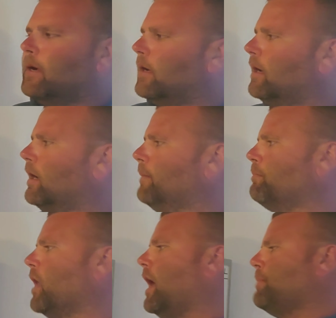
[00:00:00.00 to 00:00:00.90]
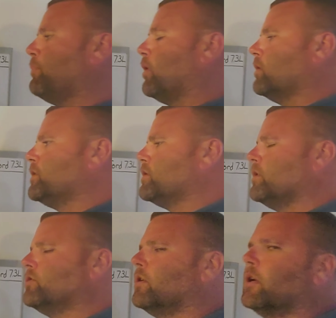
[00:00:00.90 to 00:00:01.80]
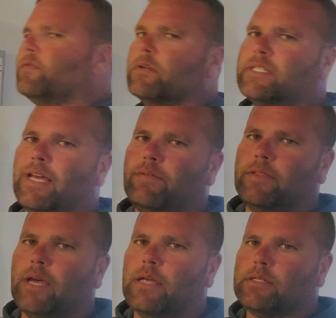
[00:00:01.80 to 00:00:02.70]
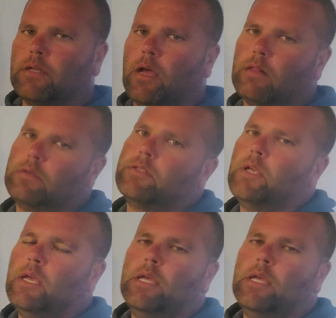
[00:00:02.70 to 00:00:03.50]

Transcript: Um, I purchased the truck for $7,000